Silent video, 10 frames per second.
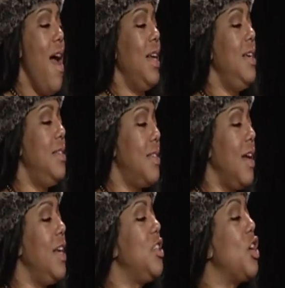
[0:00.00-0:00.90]
And he
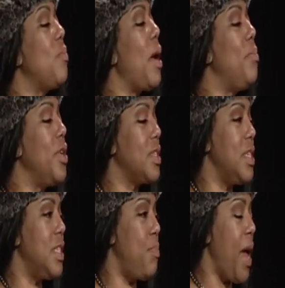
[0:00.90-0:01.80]
said he took my book
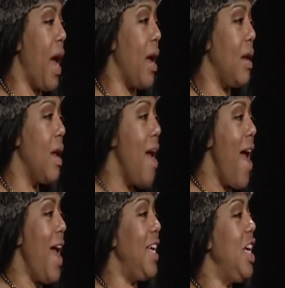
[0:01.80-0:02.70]
to Spain
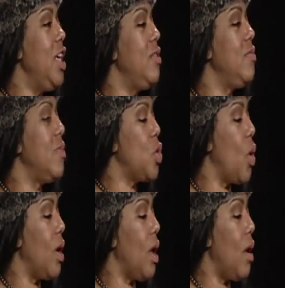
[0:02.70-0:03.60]
and he
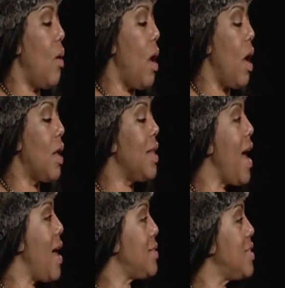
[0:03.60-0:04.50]
taught a
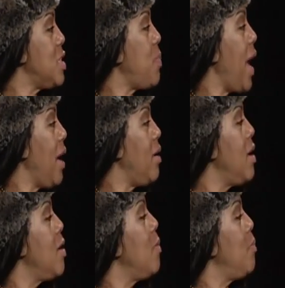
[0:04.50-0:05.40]
class in Spain
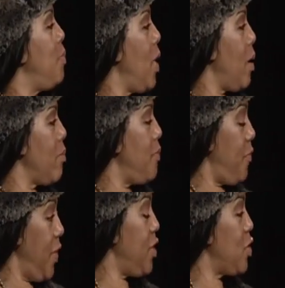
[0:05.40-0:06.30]

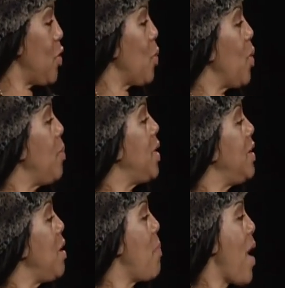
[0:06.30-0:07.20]
featured on the women in
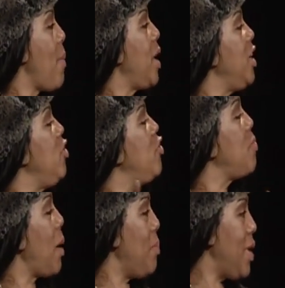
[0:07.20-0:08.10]
hip hop, and he used
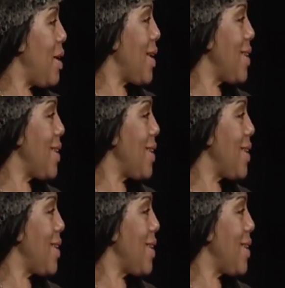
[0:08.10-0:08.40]
my book.